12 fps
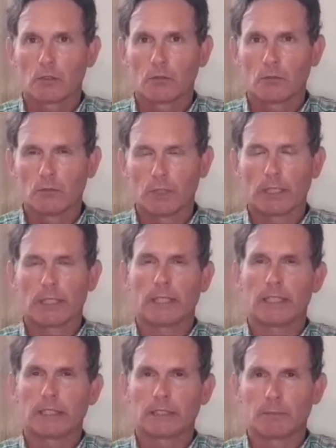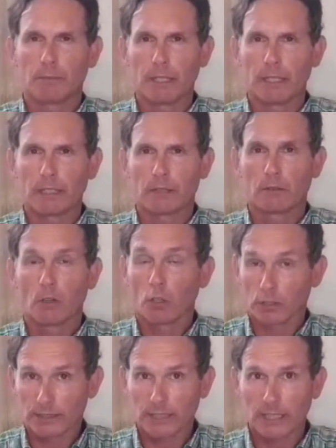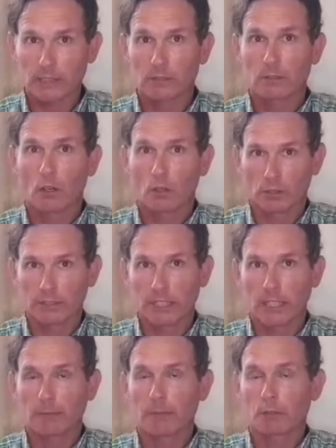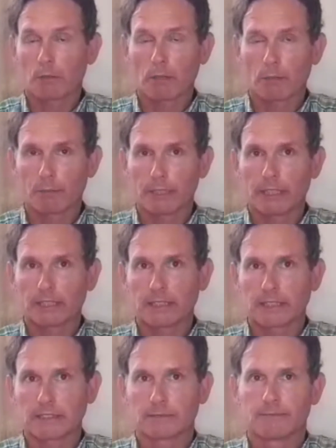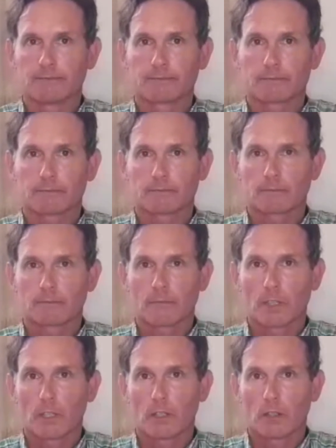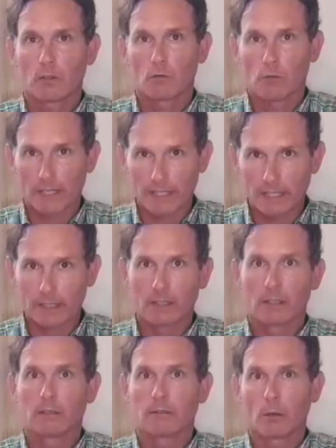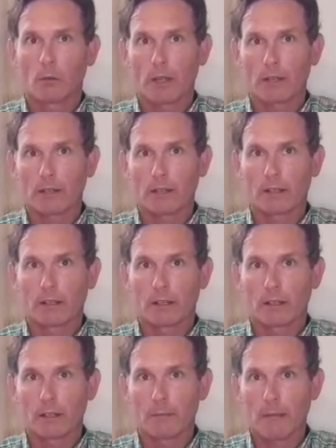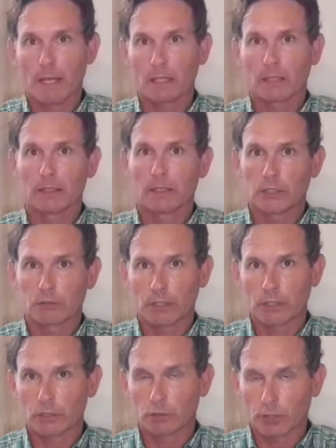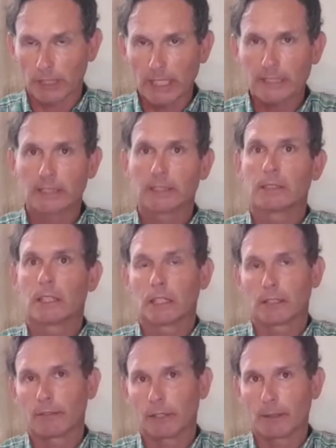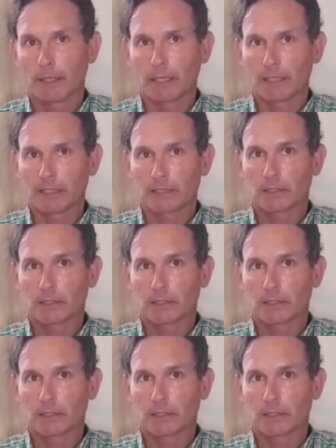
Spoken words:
really need to be on site all the time throughout the breeding season, ready for when the male is ready to donate and the female is